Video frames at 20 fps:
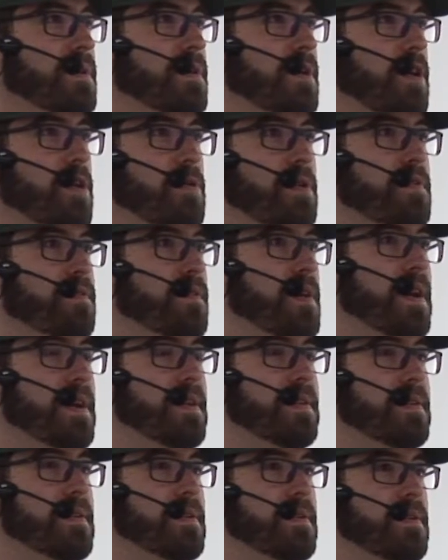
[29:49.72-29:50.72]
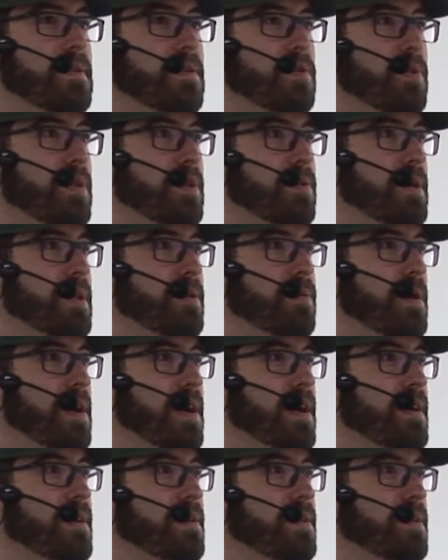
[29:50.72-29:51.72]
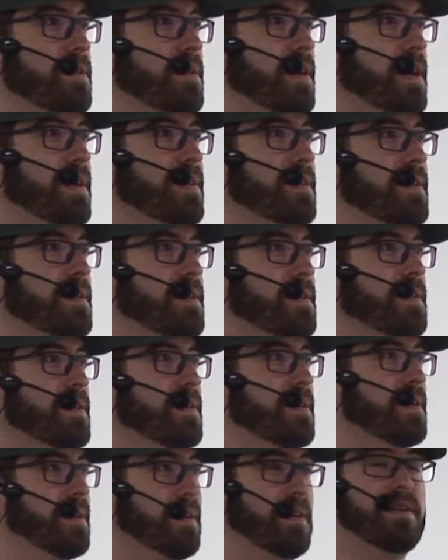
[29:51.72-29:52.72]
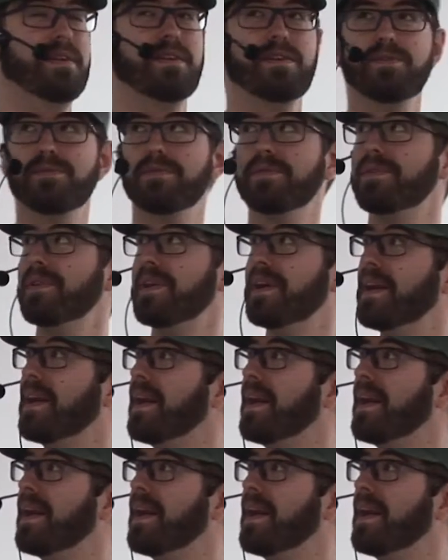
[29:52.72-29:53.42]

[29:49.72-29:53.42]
Horrified? You want to run away? Not yet? Cool.